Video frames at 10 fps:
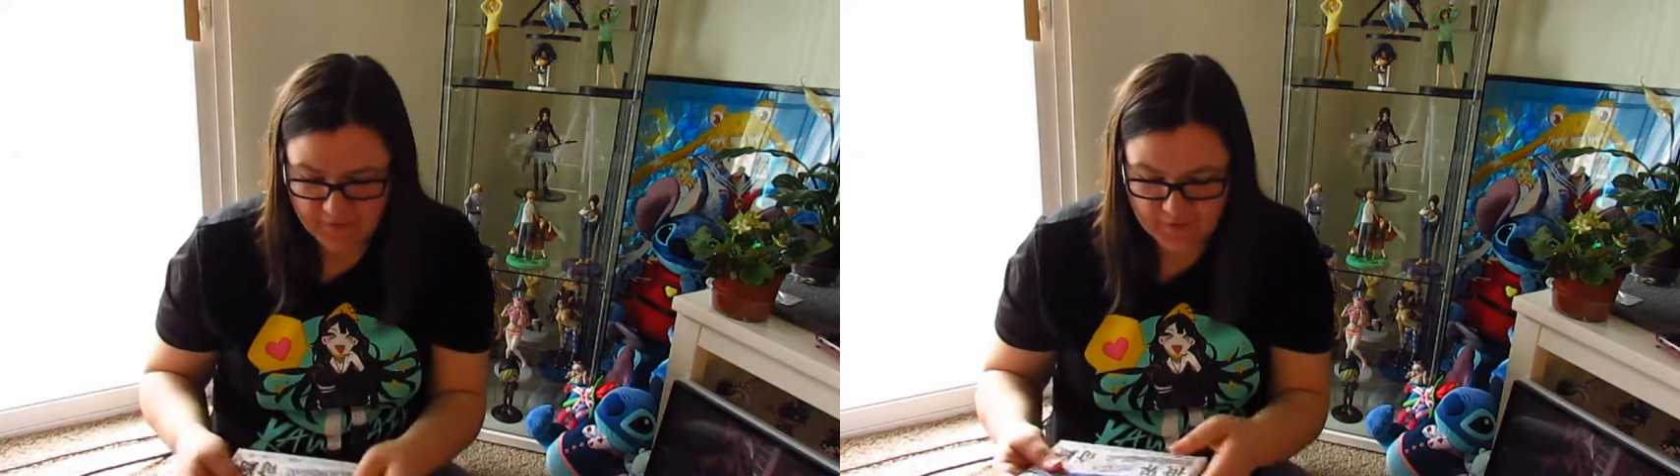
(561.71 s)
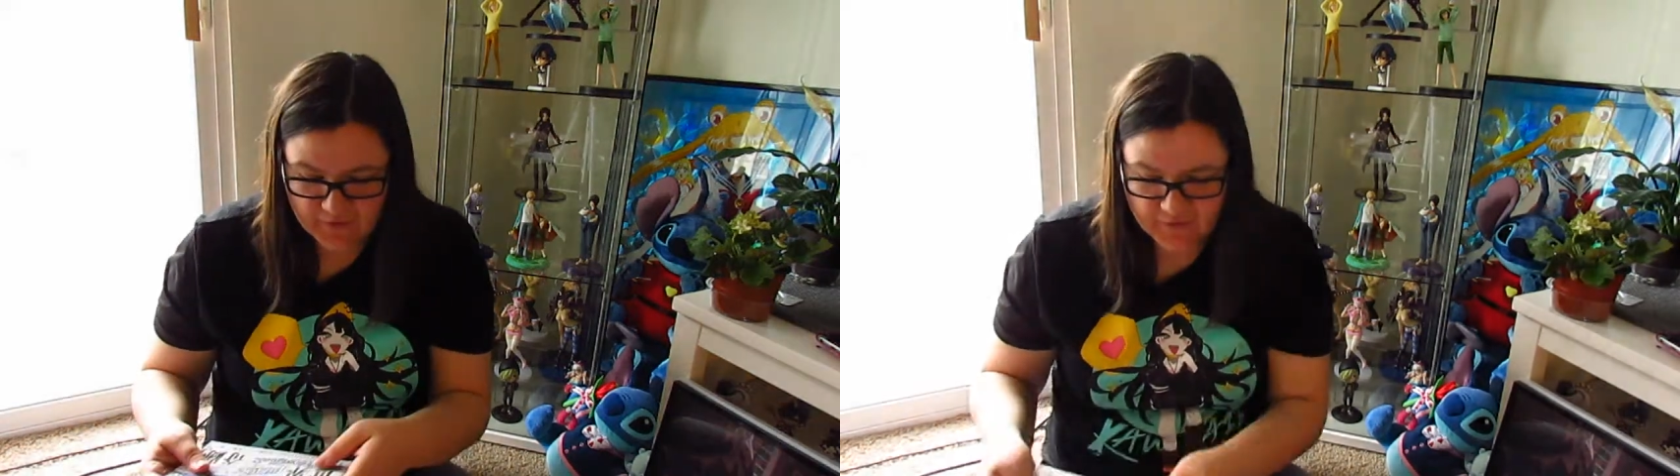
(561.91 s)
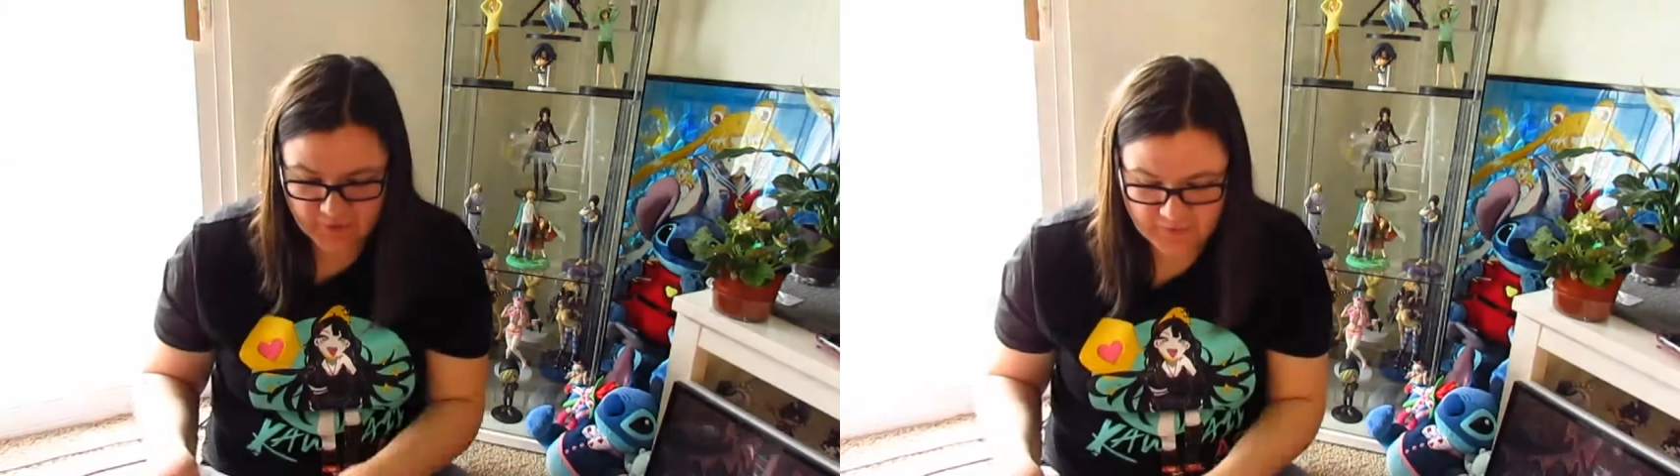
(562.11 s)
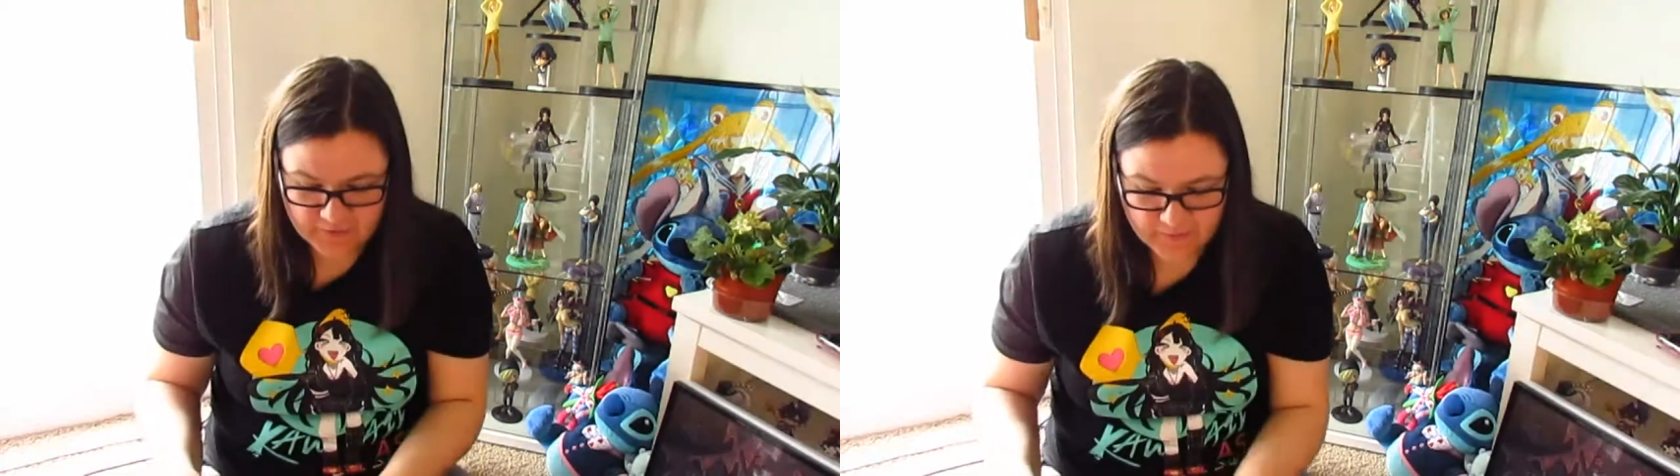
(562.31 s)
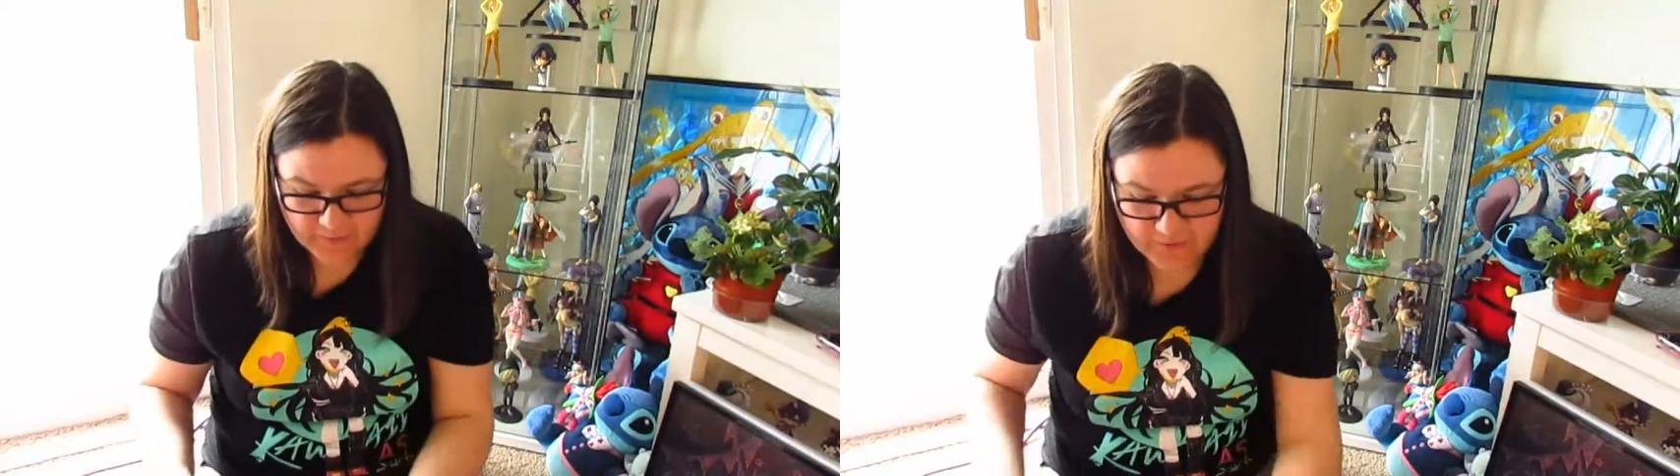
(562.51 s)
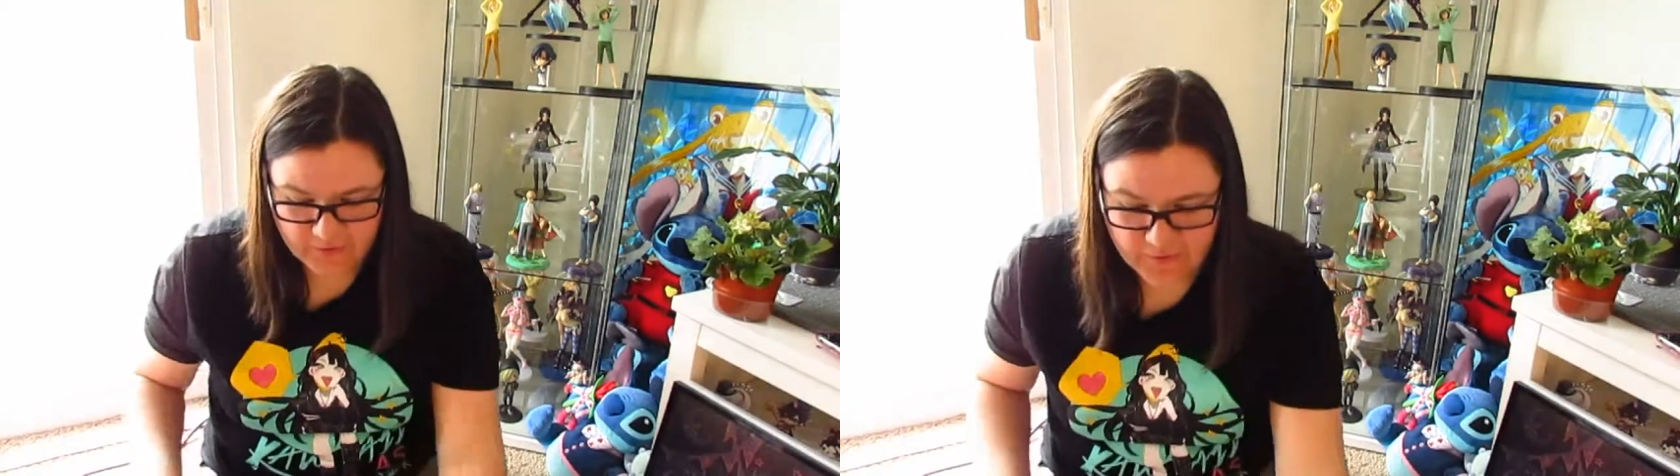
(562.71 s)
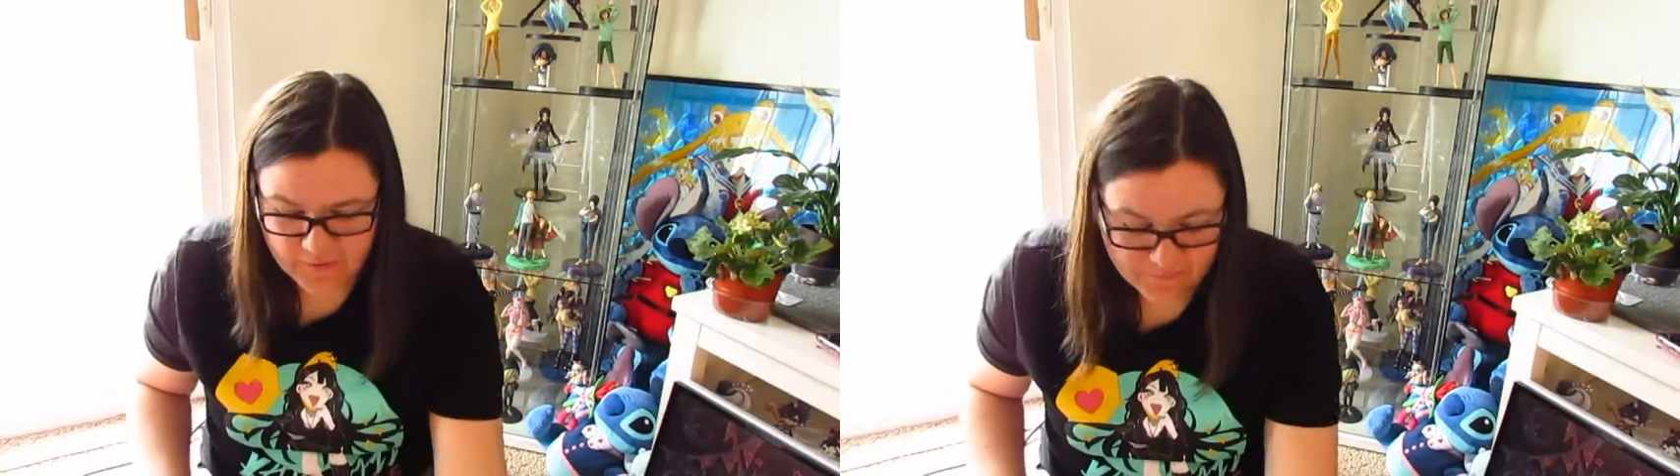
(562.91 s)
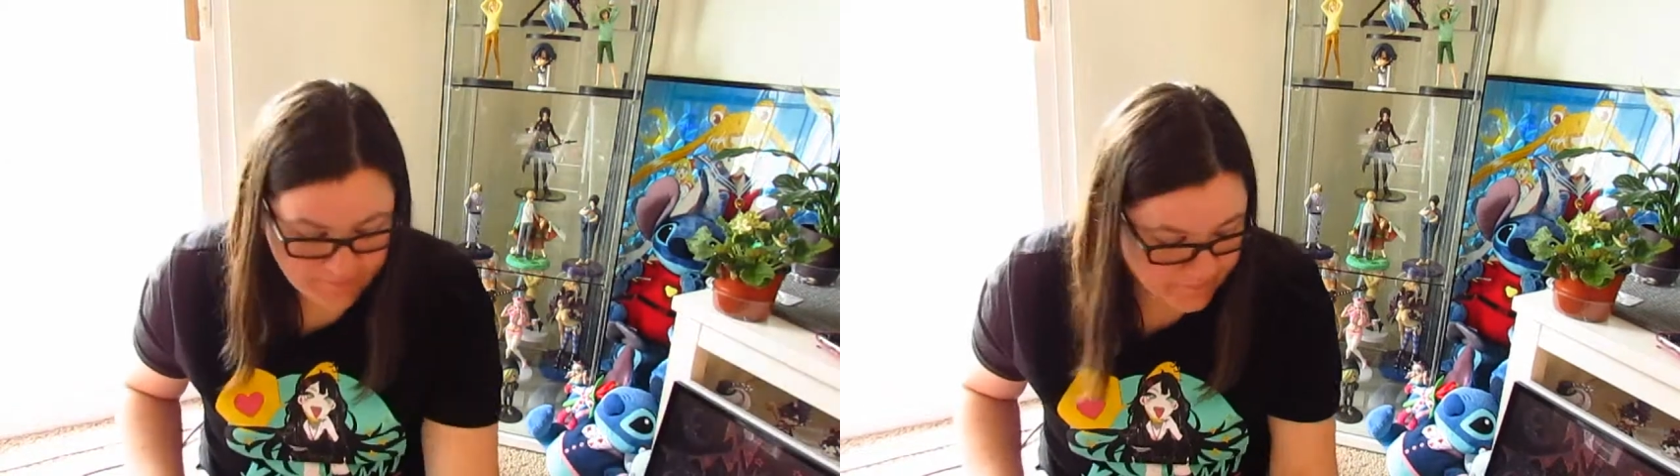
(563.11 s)
Super, super
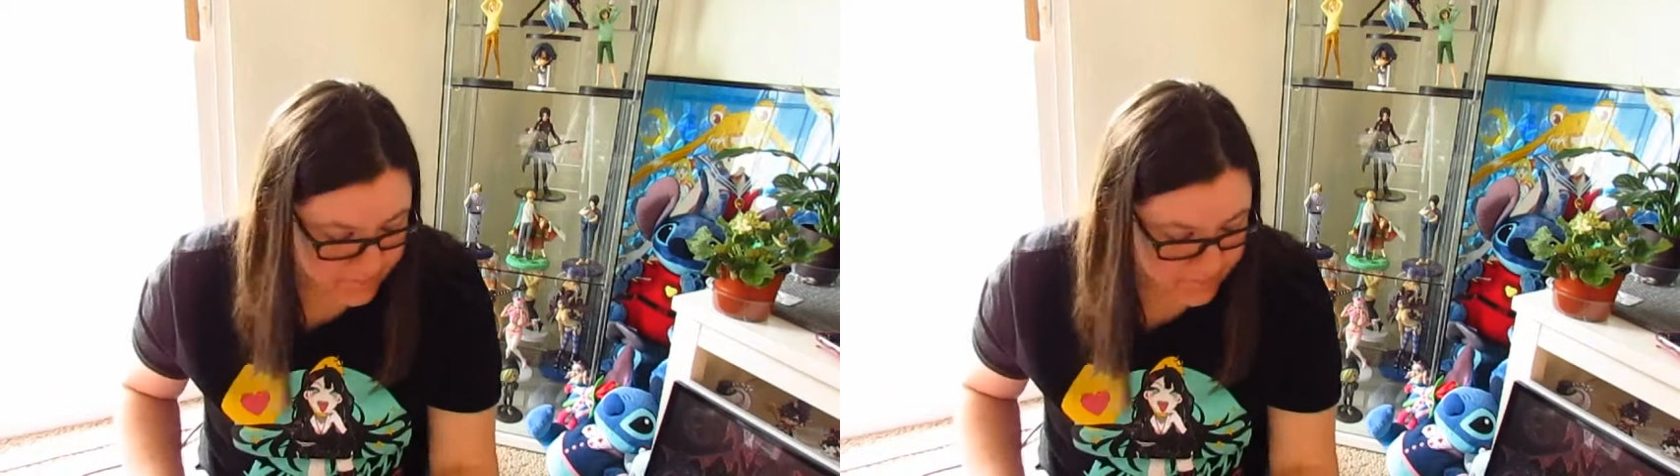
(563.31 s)
cute.